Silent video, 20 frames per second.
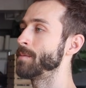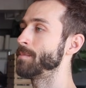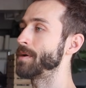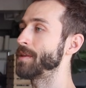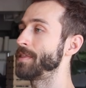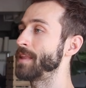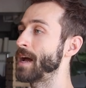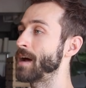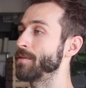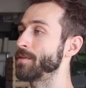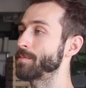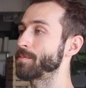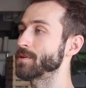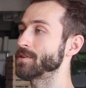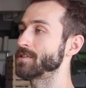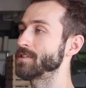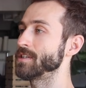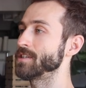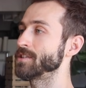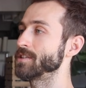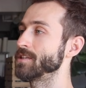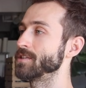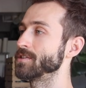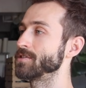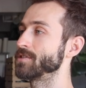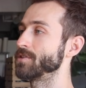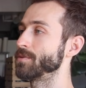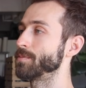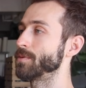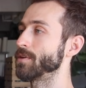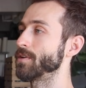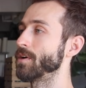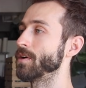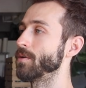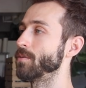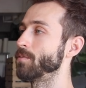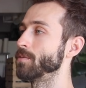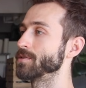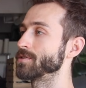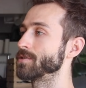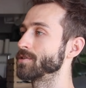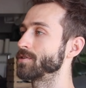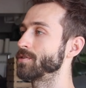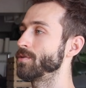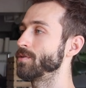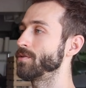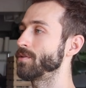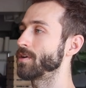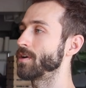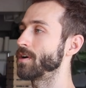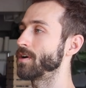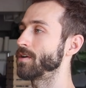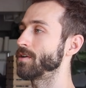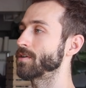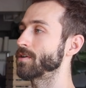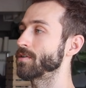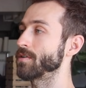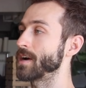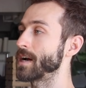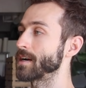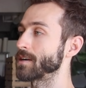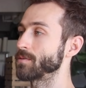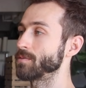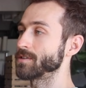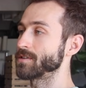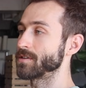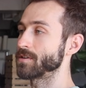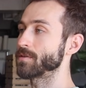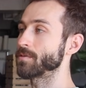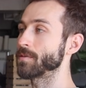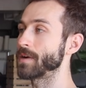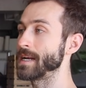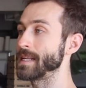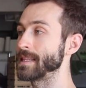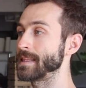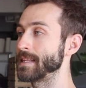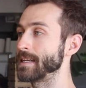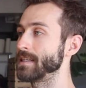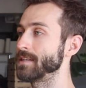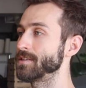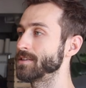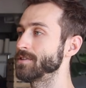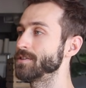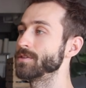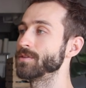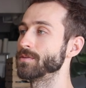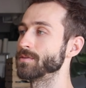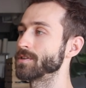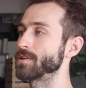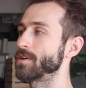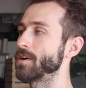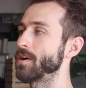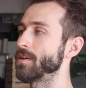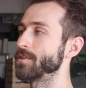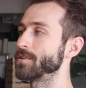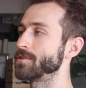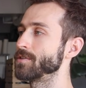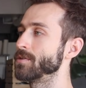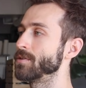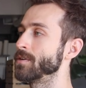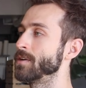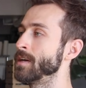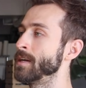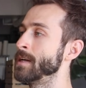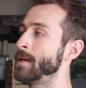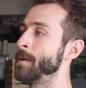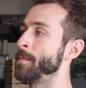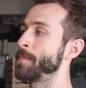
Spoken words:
But now the precision is super low. Was the tool call correct? Was it the right thing to do to call the tool?